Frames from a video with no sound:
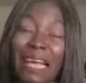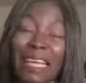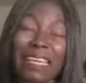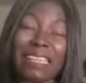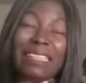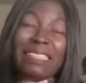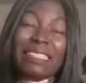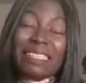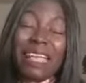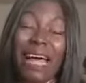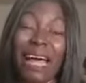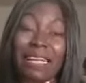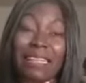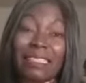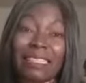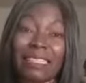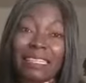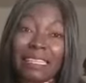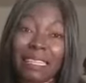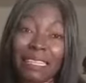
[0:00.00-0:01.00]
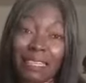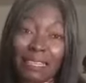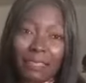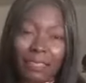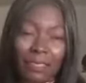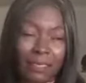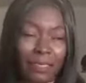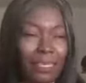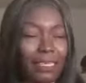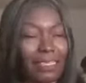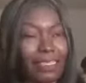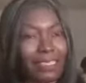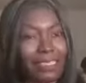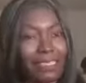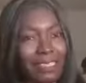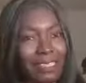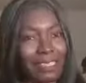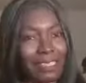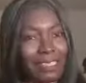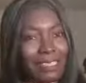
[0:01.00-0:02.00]
is
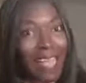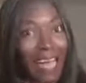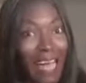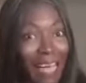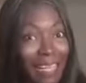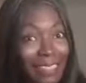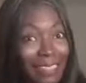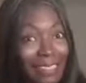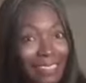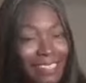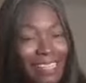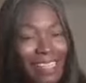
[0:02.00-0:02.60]
at.